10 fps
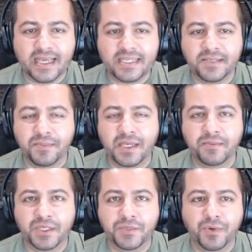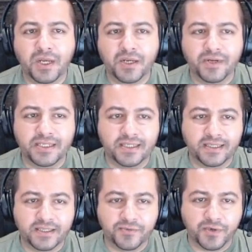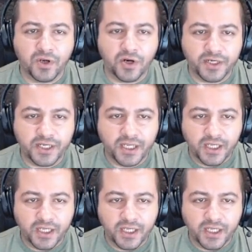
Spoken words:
hasn't made much progress in this regard,